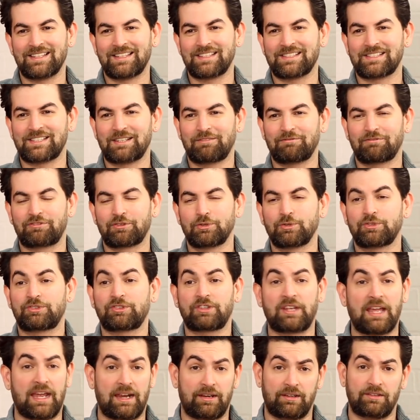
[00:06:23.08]
yeah, some fruits,
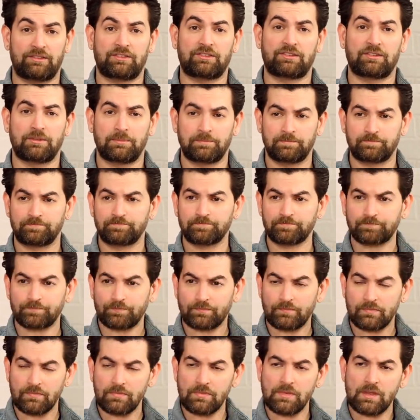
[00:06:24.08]
carrots,
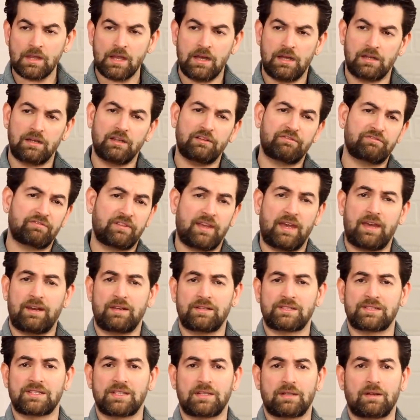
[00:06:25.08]
I love carrots a